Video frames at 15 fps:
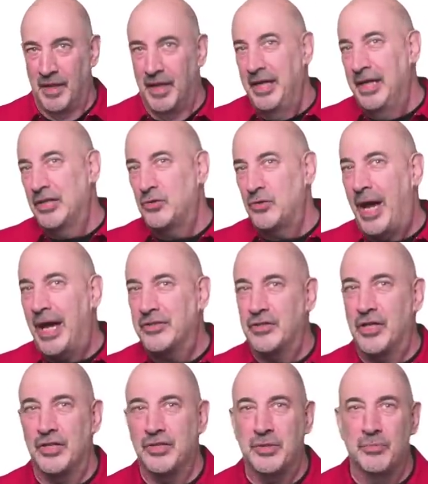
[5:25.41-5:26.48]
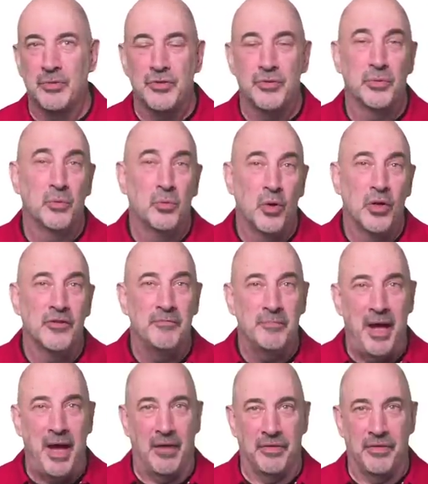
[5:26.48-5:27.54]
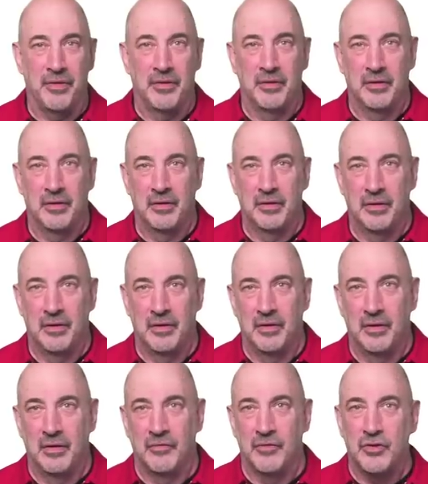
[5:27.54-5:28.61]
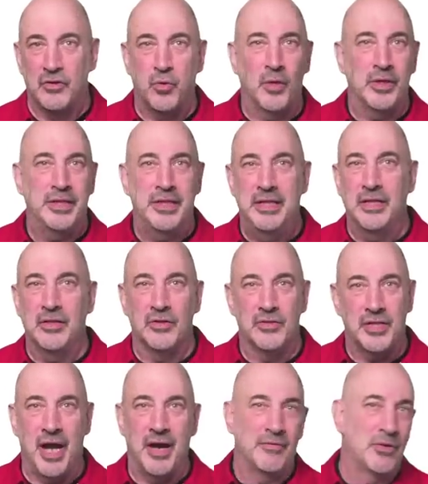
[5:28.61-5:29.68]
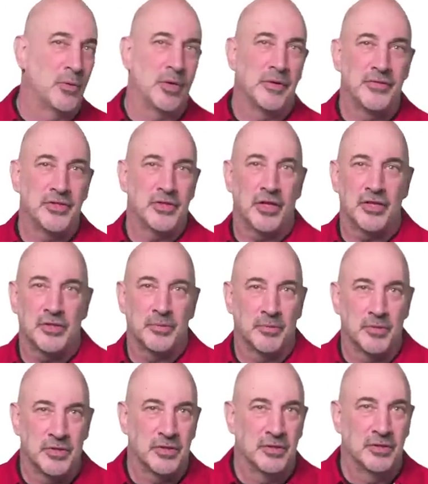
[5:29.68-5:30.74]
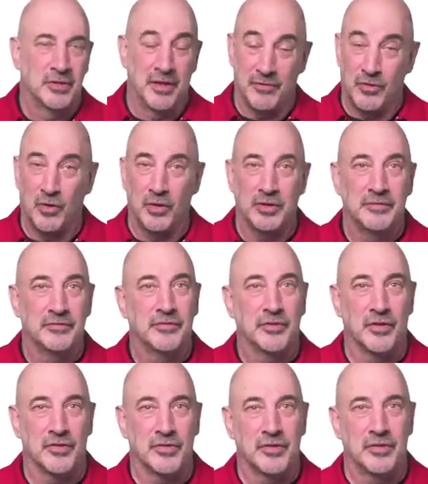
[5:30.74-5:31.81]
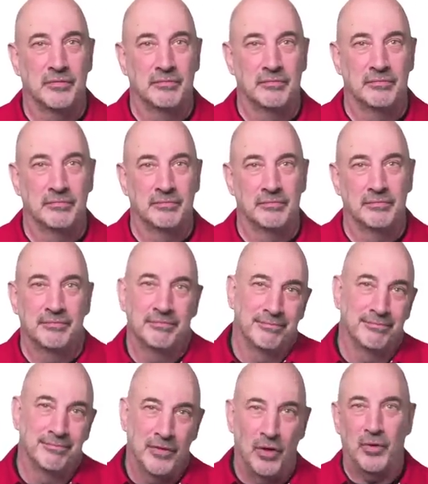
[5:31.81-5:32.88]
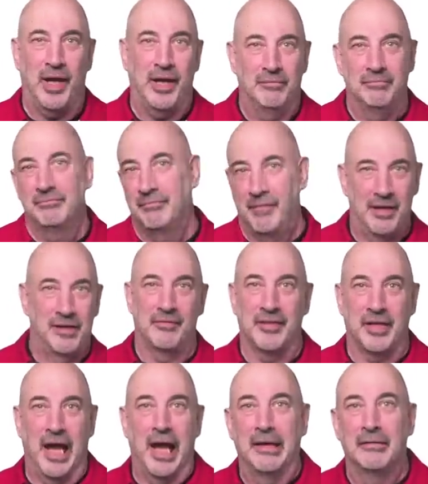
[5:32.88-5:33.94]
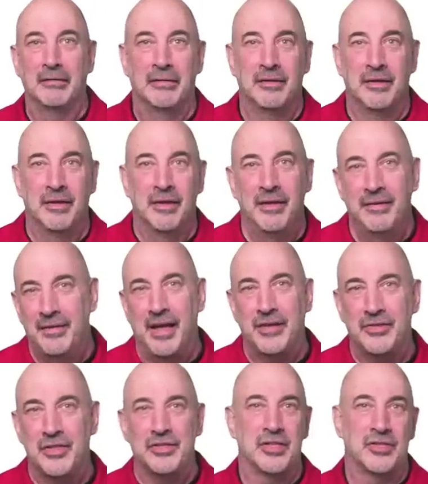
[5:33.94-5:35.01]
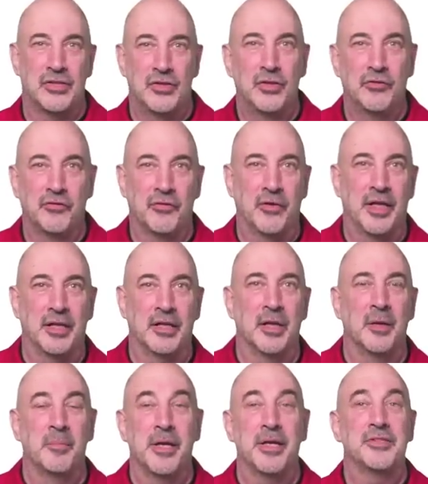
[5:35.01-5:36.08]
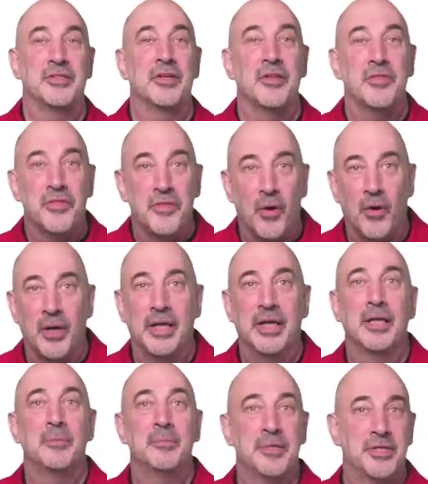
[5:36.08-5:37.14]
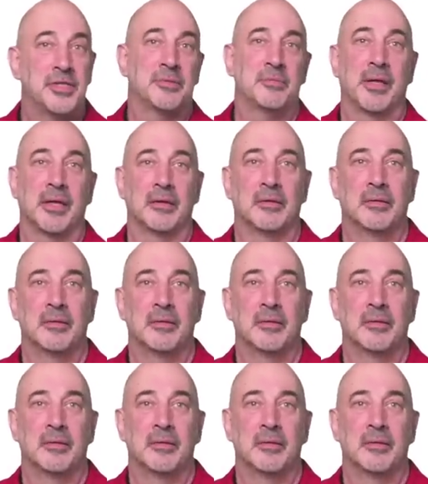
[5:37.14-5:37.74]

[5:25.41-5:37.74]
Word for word: He attracts customers through word of mouth. For twenty years, every one of his customers have called him first. Okay, I love the guy. Not just as a new friend, but as an authority and a businessman.